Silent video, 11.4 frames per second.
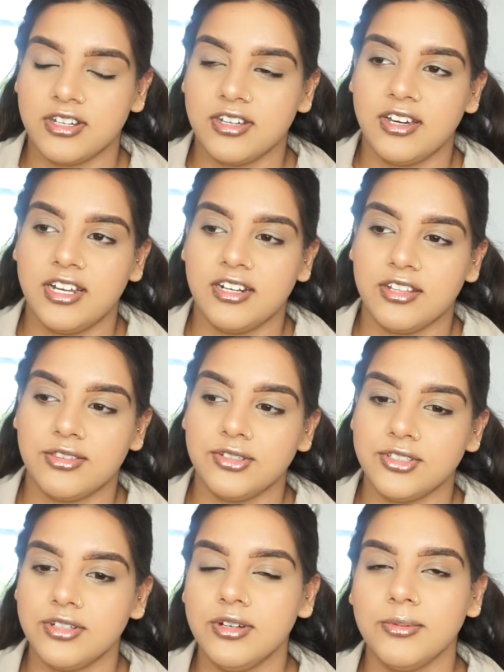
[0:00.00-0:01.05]
And I
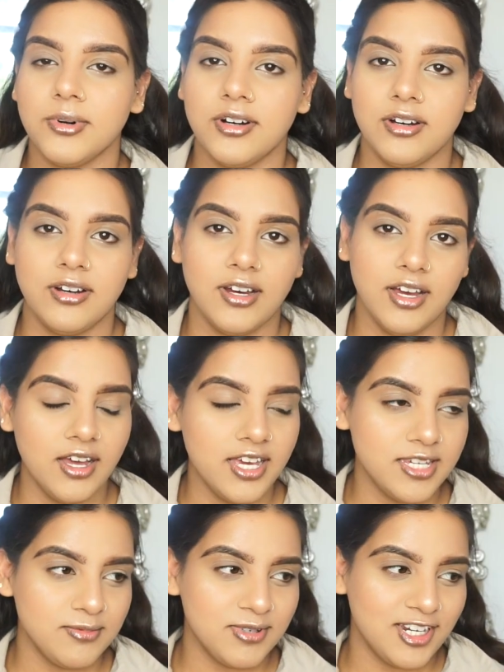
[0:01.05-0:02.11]
thought, you know what, I
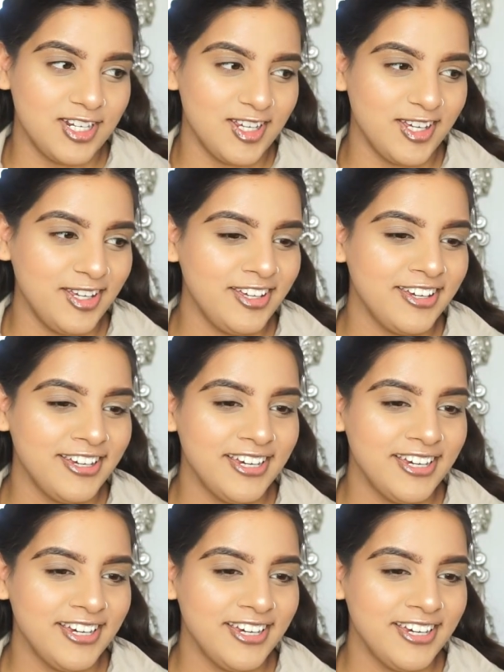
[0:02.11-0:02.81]
am gonna